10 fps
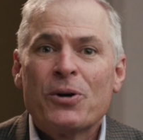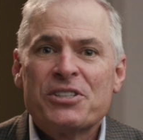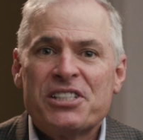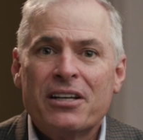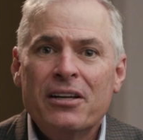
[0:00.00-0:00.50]

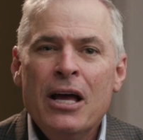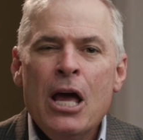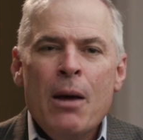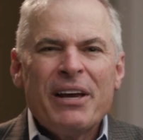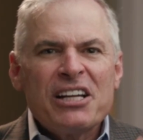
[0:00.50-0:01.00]
person.
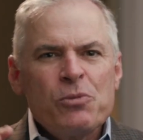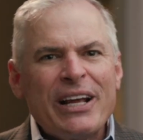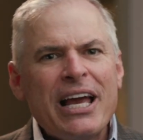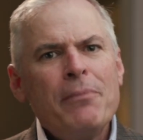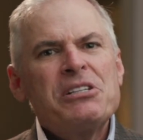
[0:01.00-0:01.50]
Because
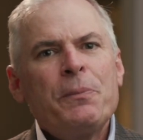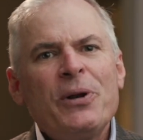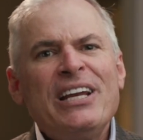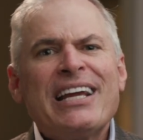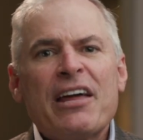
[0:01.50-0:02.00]
when it comes to
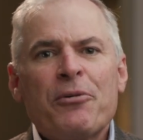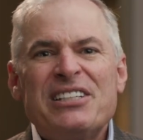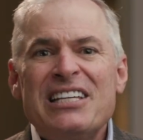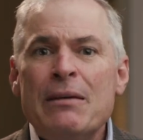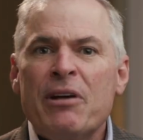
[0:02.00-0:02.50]
putting together
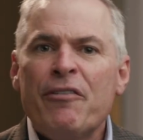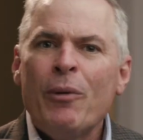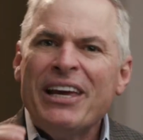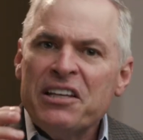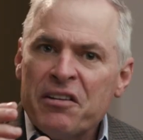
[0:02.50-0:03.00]
a team, if
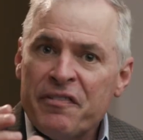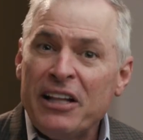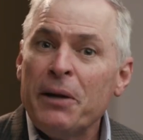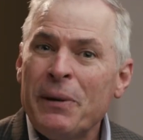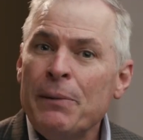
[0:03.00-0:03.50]
we can
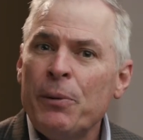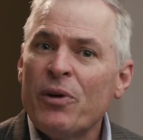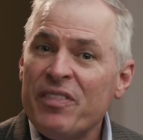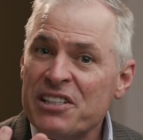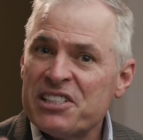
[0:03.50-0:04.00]
develop people
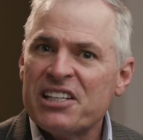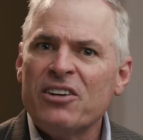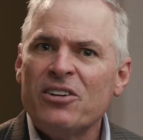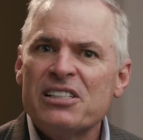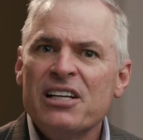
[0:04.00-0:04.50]
with these
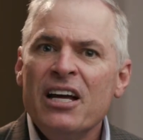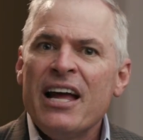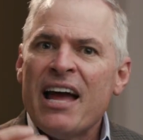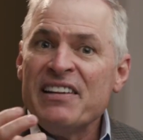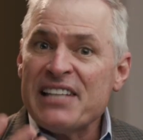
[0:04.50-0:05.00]
skills
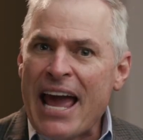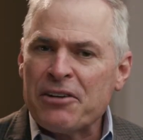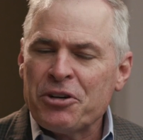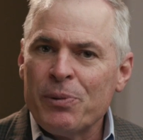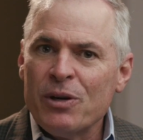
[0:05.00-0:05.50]
and these
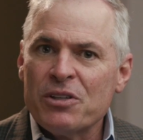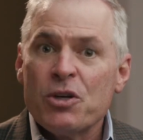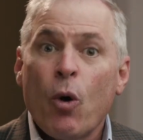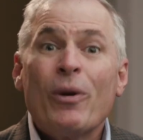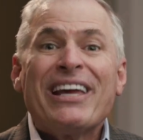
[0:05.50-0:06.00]

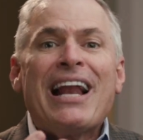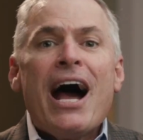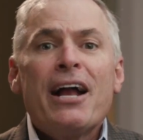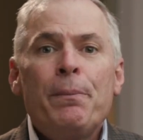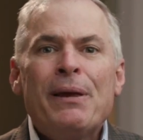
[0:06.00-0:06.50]
attributes, or we can
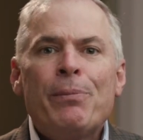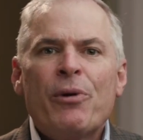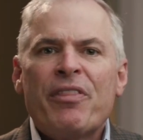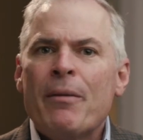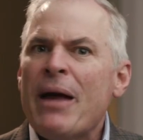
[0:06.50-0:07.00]
hire
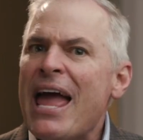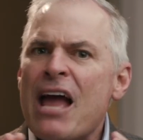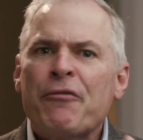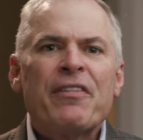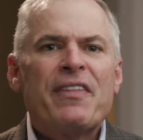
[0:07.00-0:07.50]
people with them,
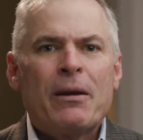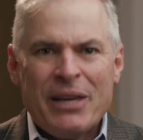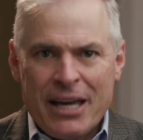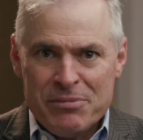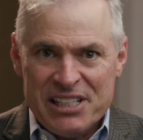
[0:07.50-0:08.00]
everything
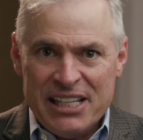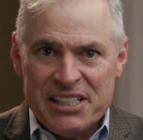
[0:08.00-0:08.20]
becomes